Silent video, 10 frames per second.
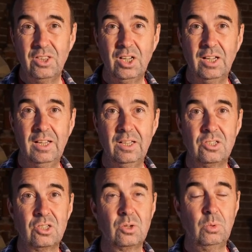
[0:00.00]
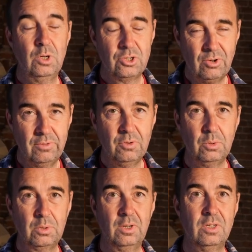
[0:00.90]
that it's quite
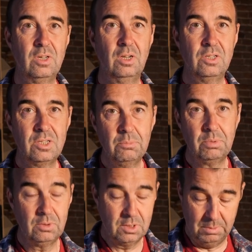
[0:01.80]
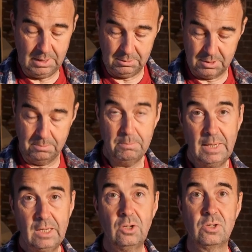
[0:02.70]
straightforward and simple to be able to
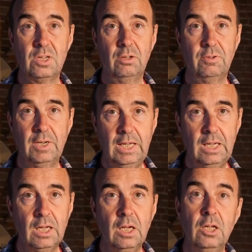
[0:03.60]
make yourself an eek.